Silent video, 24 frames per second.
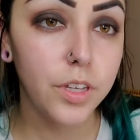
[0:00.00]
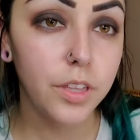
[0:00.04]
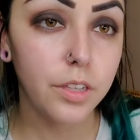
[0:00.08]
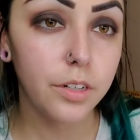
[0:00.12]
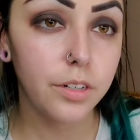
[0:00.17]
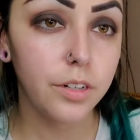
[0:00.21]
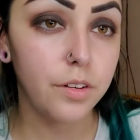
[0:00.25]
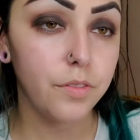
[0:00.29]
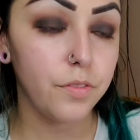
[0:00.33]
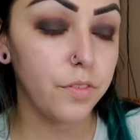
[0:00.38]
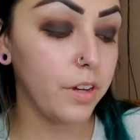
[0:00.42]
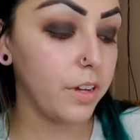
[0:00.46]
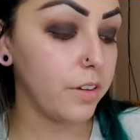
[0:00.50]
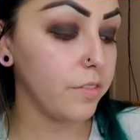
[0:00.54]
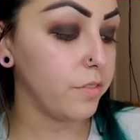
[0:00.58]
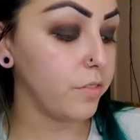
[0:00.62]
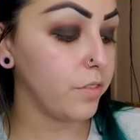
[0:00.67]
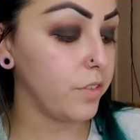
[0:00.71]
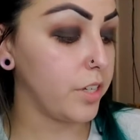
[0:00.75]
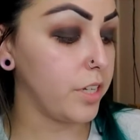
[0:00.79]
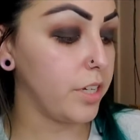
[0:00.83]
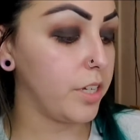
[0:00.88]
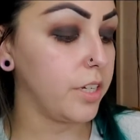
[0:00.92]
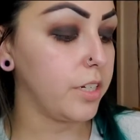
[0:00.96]

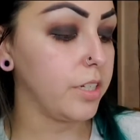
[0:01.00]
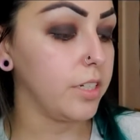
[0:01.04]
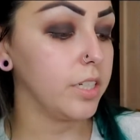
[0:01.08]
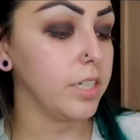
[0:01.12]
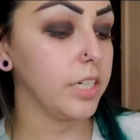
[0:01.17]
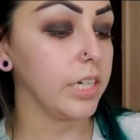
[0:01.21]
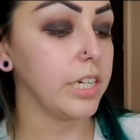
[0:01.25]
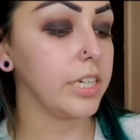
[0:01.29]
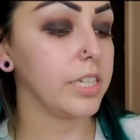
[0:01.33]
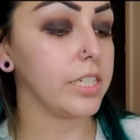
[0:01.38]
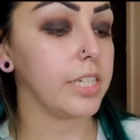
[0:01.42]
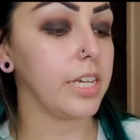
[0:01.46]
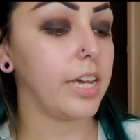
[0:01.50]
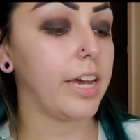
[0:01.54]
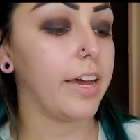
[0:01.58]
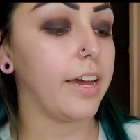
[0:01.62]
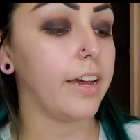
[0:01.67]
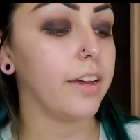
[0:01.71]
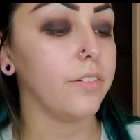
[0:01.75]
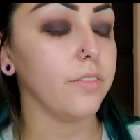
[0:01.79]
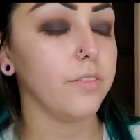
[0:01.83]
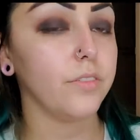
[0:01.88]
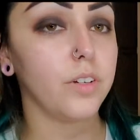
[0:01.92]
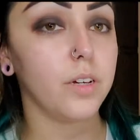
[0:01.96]
35V does
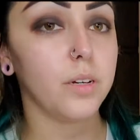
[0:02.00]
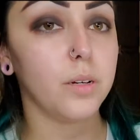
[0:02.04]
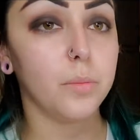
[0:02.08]
have a